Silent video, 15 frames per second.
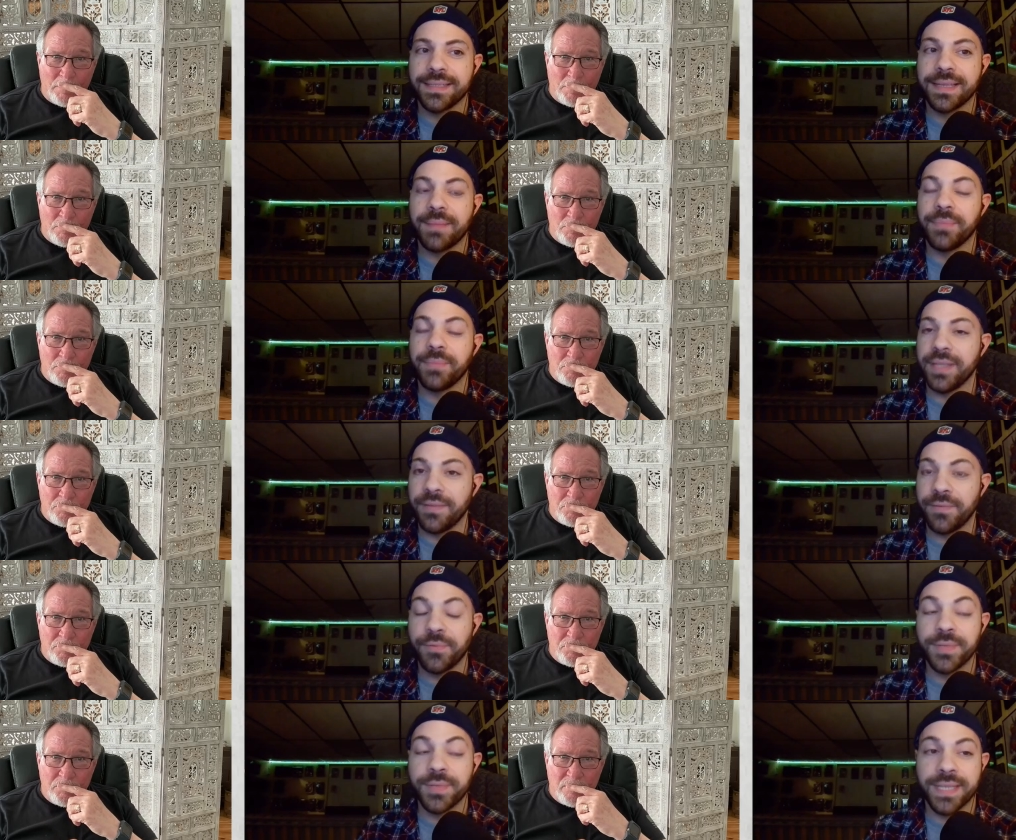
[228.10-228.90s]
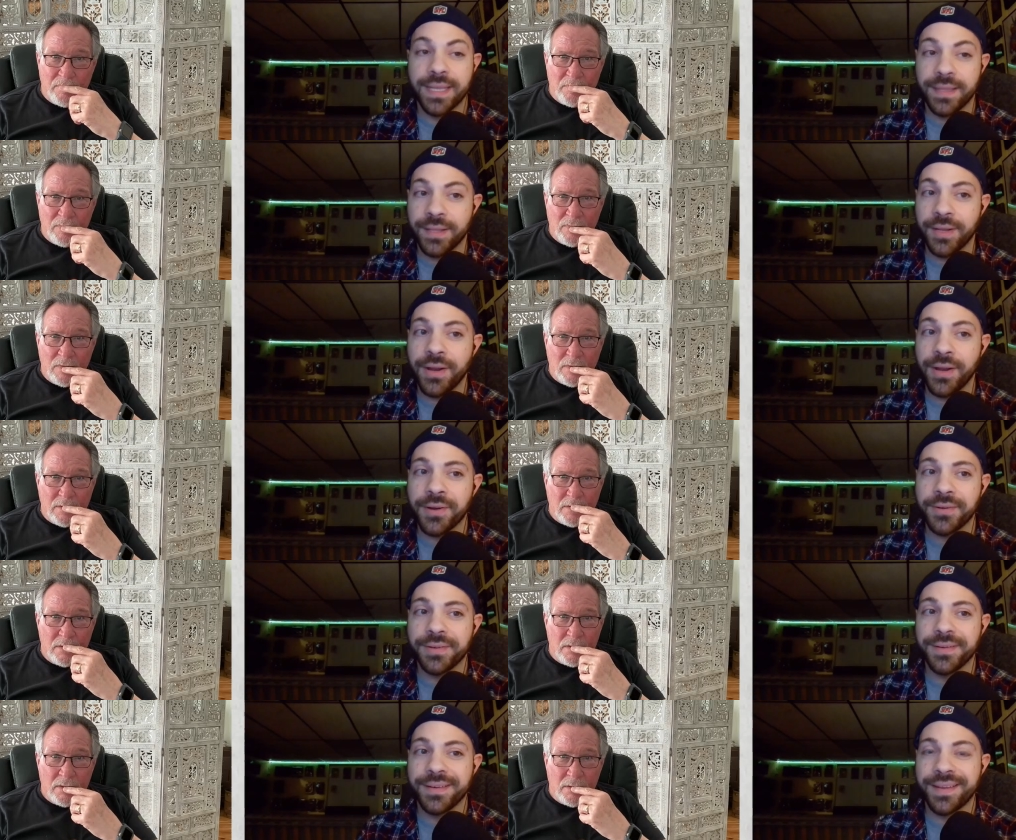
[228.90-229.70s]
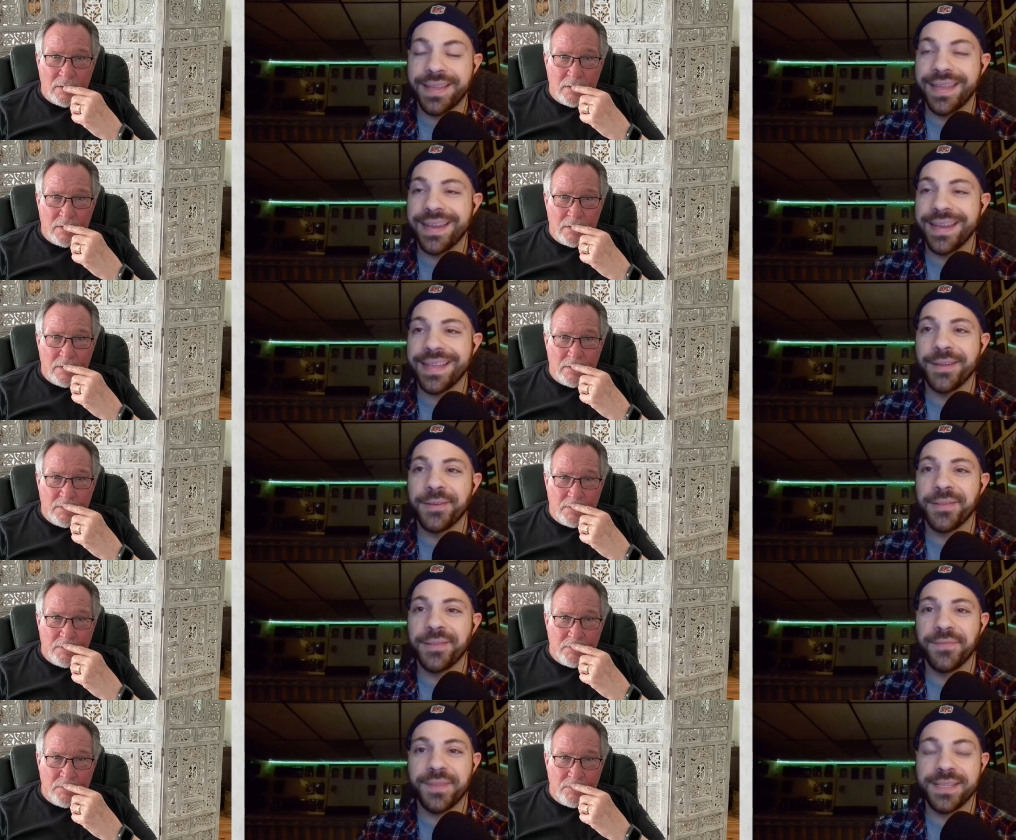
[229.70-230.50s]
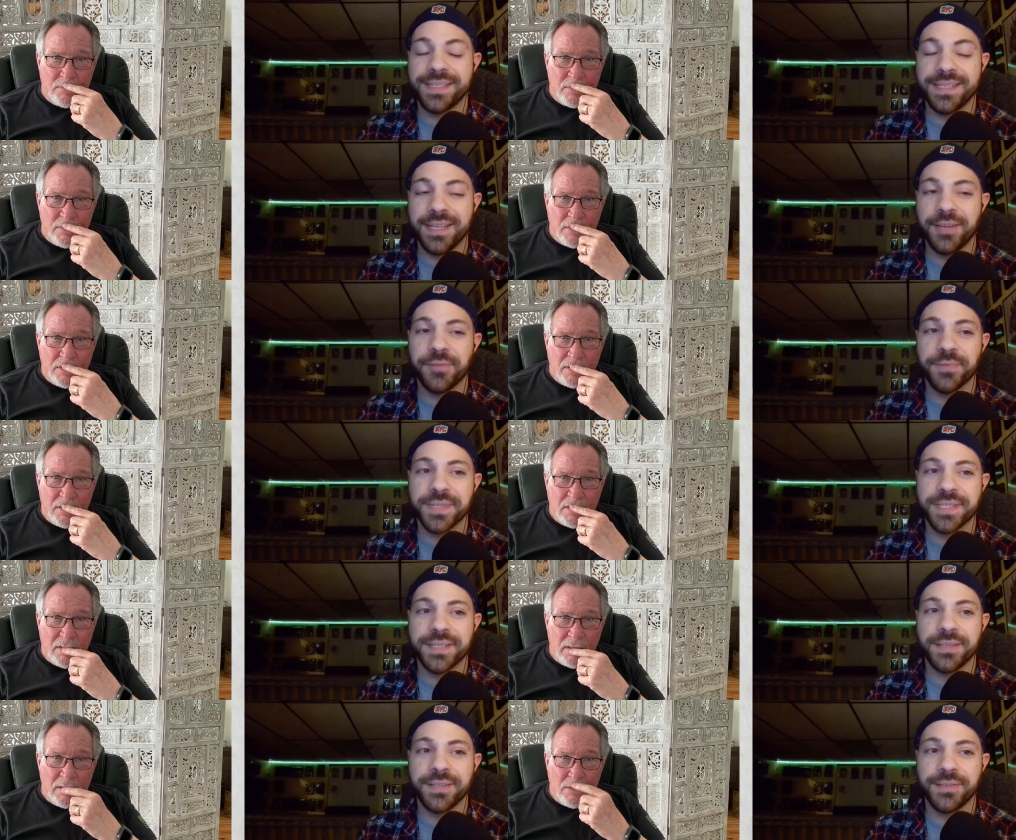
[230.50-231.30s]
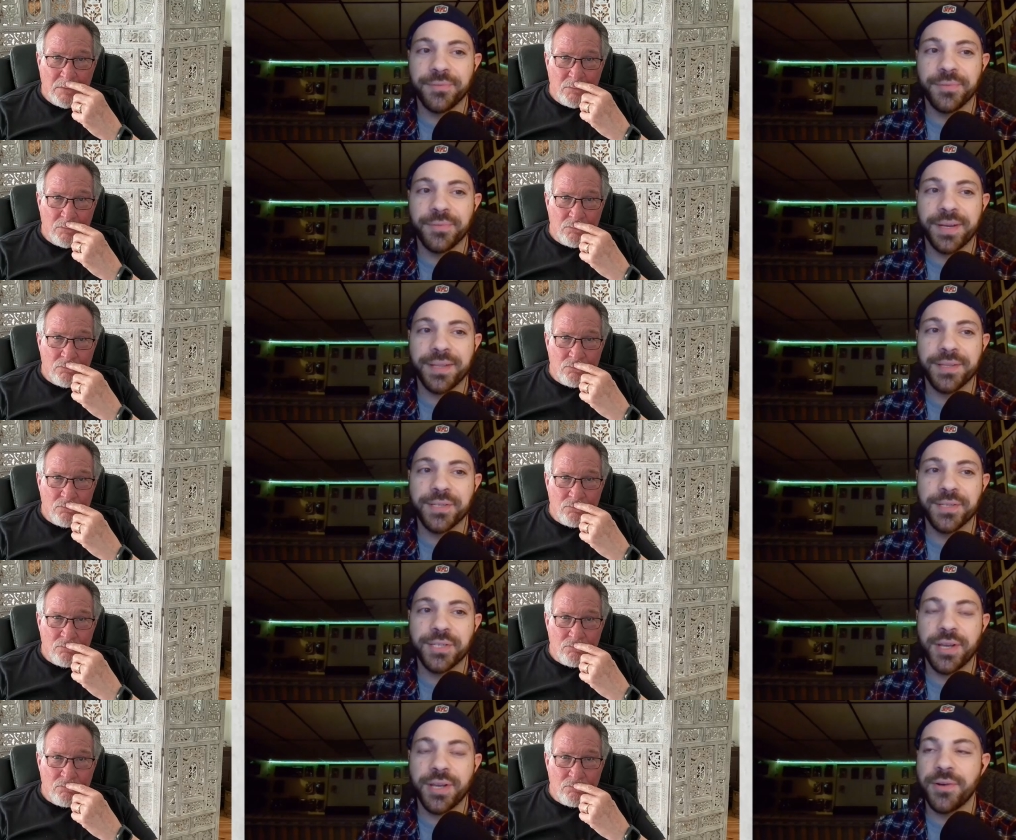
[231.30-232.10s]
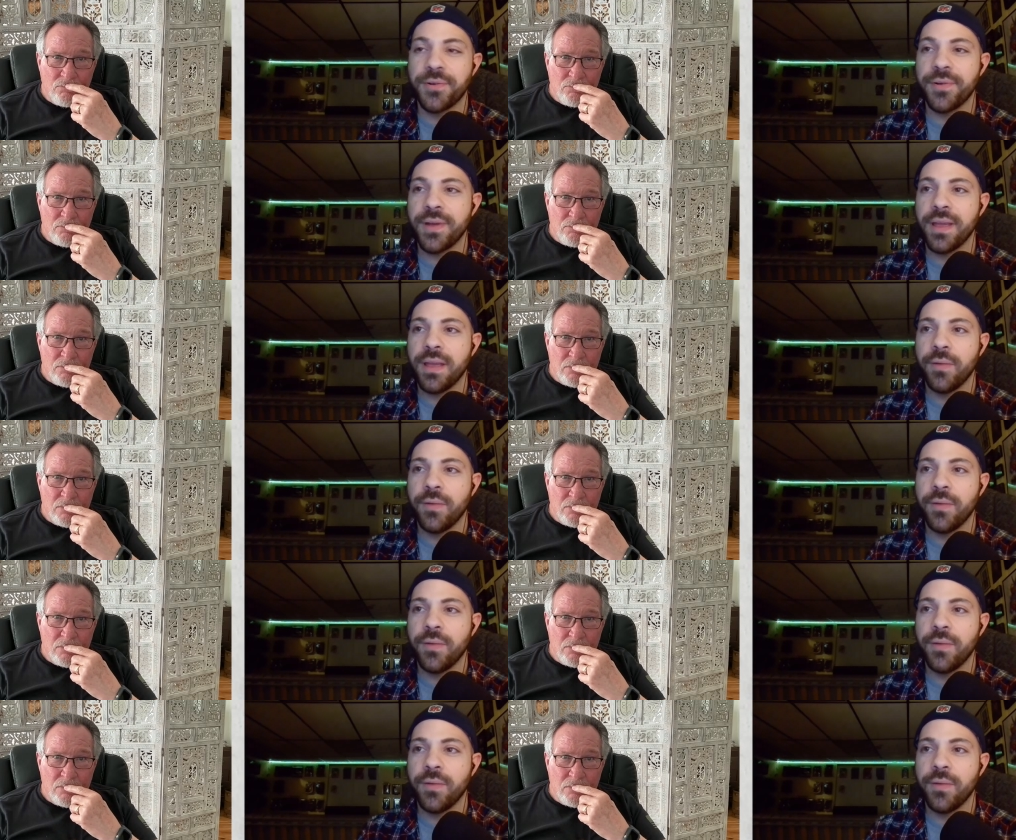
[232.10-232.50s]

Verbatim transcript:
Speaker 1: I believe it was in the garden, and I know that Vince Senior was still running the show.